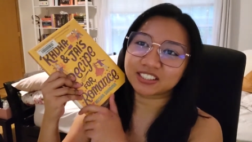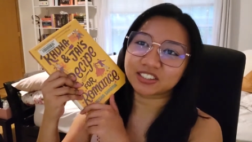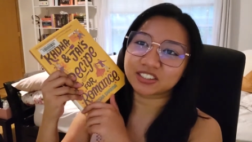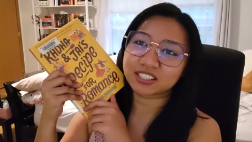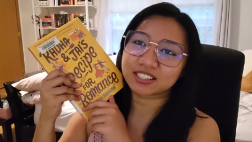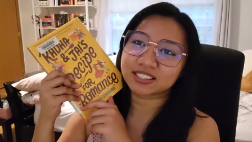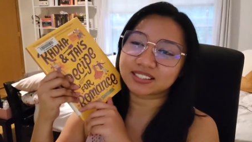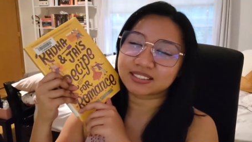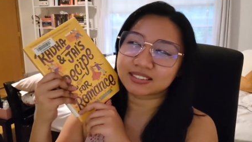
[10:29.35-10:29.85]

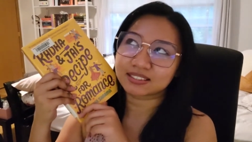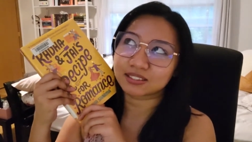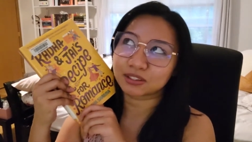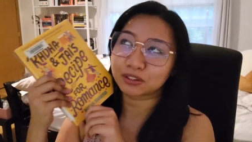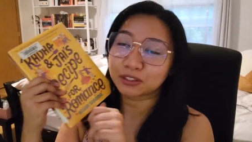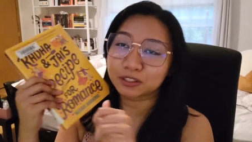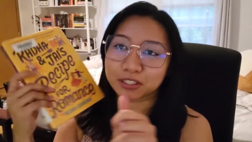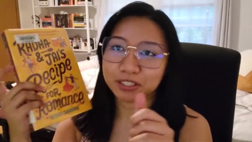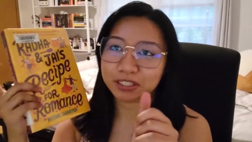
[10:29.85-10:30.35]
Jai's
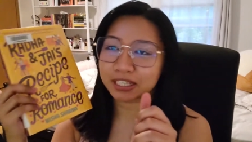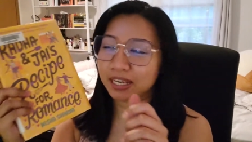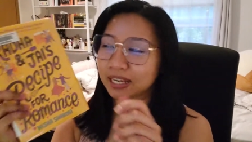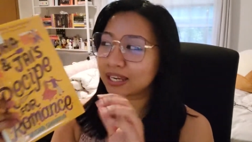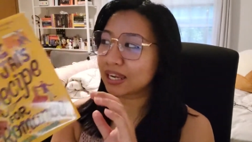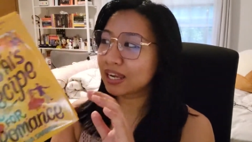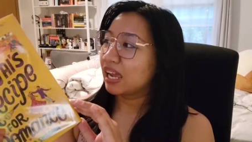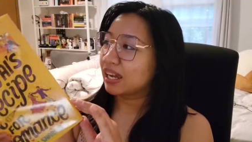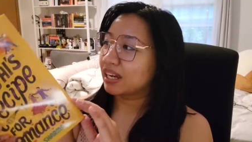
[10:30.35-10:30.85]
earlier
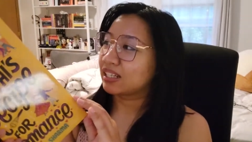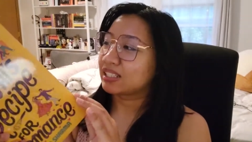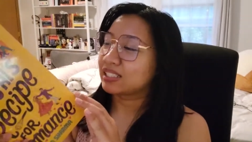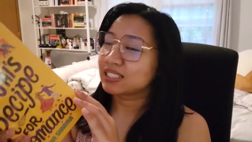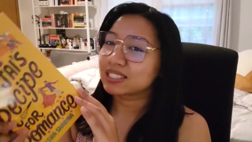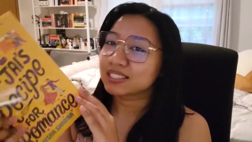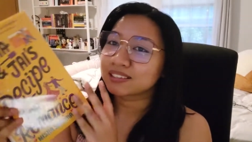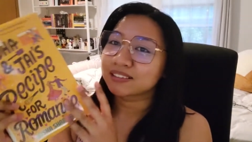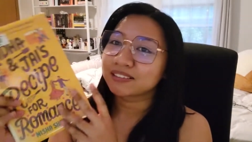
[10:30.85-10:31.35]
today
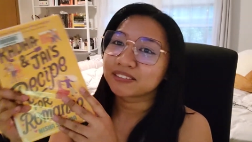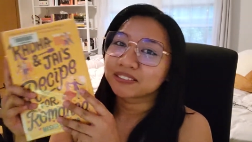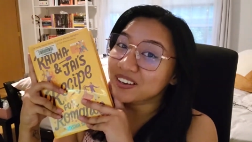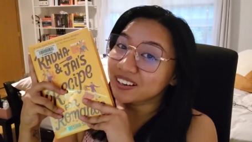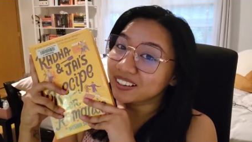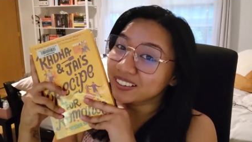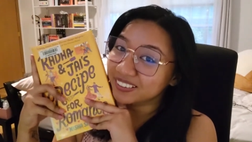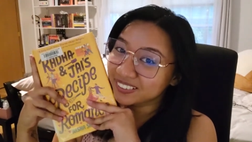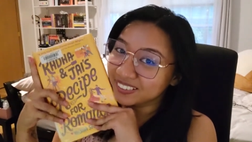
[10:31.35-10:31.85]
and
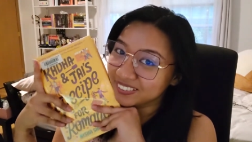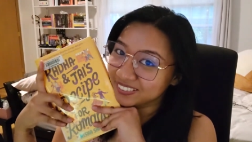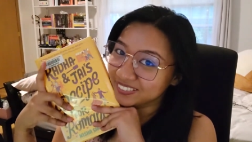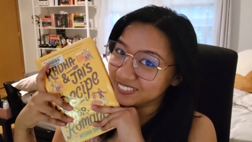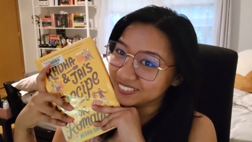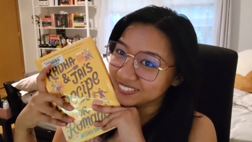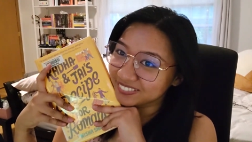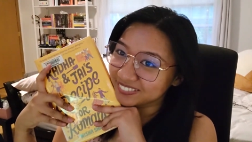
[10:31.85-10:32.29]
very cute.